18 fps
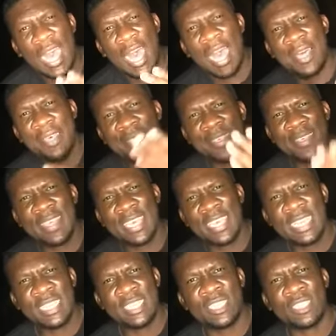Are
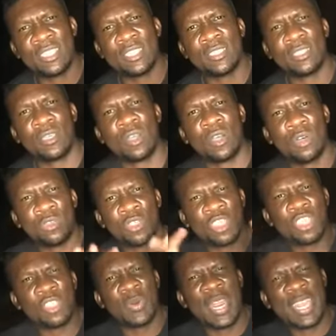these
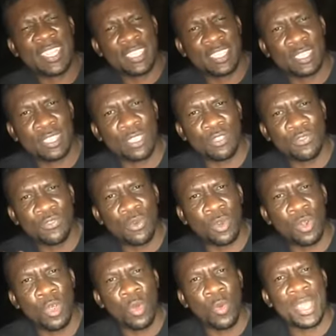constructions
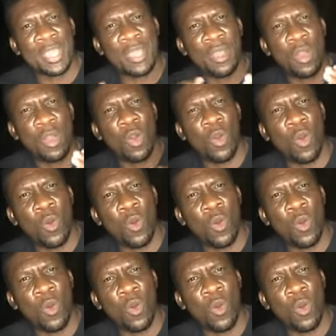following